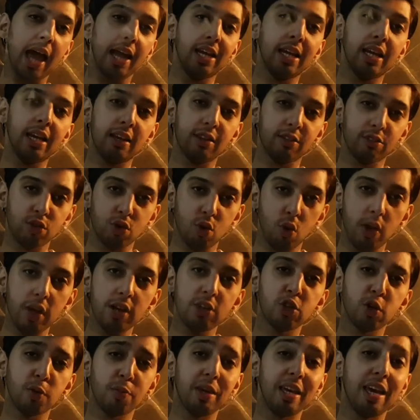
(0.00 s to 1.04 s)
and it is
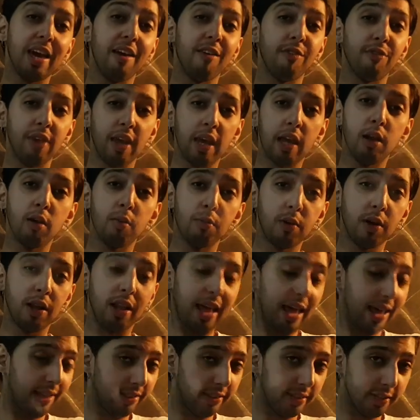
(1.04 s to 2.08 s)
going to be
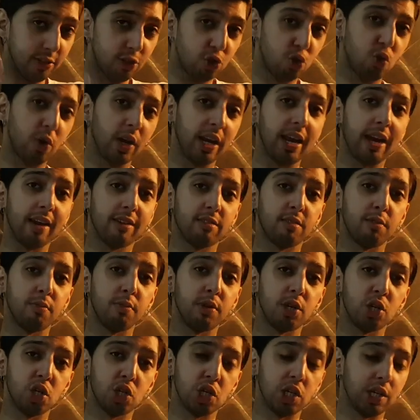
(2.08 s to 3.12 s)
available at this trade
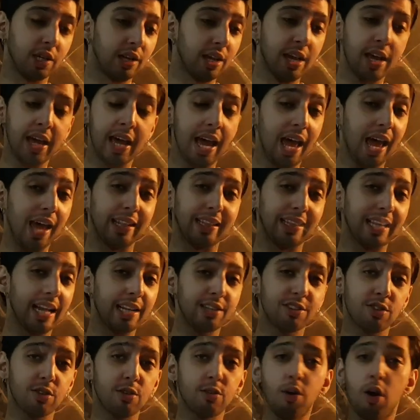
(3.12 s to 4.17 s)
exhibition.
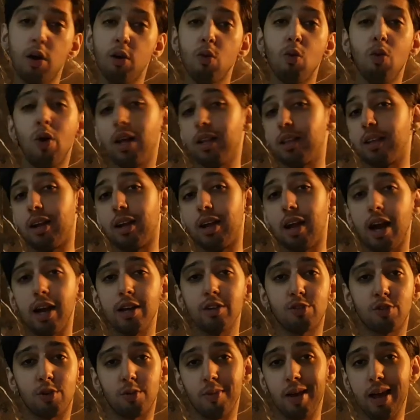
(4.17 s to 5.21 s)
That's not what the
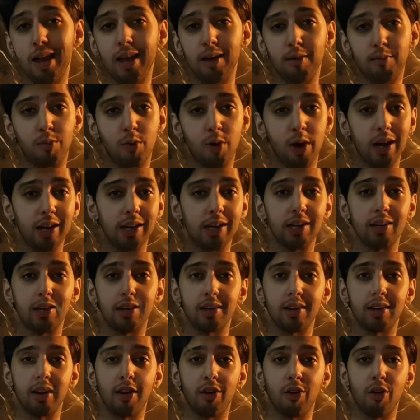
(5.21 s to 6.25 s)
guys from Alec Bradley
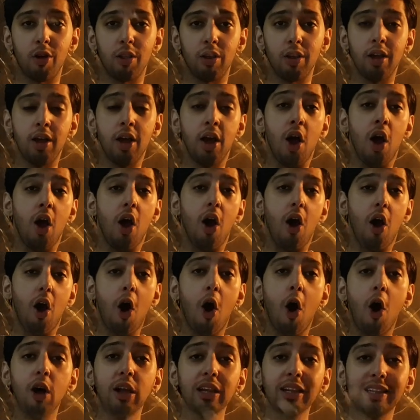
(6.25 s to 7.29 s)
did at all.
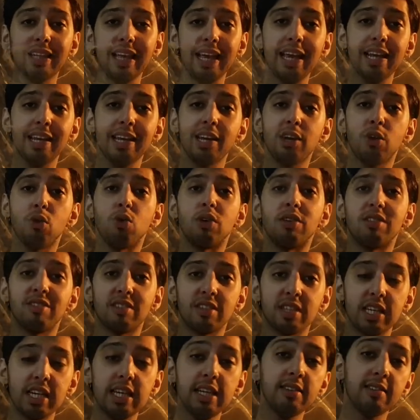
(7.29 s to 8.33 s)
All they did
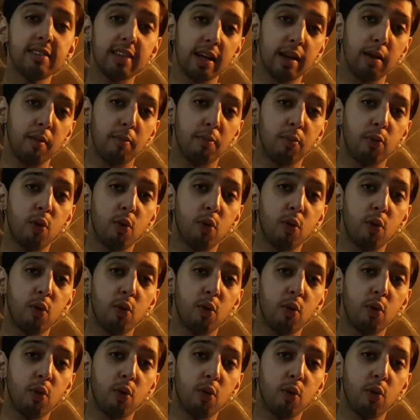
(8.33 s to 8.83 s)
was tease that a